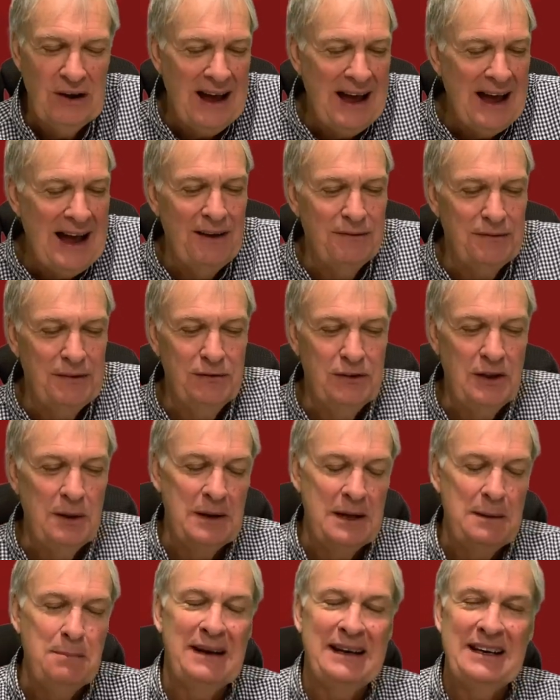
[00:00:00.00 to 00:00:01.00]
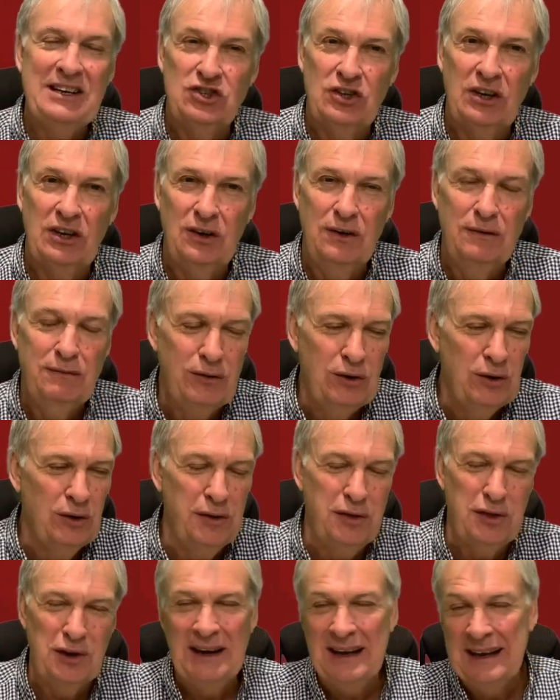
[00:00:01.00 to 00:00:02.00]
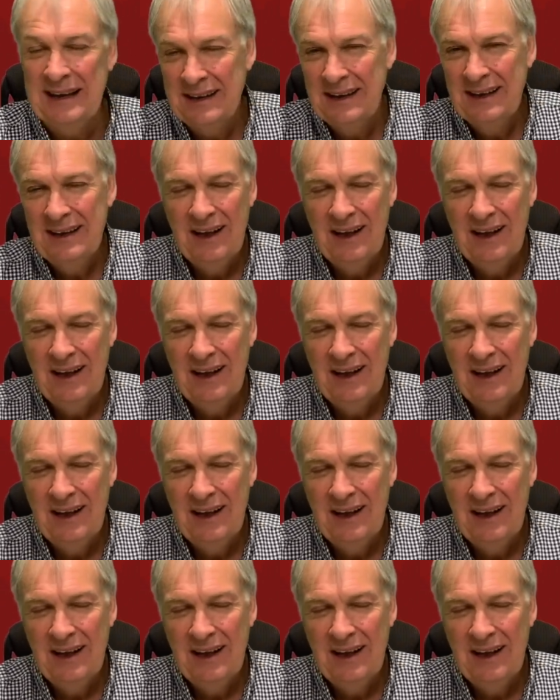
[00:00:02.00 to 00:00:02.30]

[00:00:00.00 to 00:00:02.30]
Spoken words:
half of them. They managed to convert 3.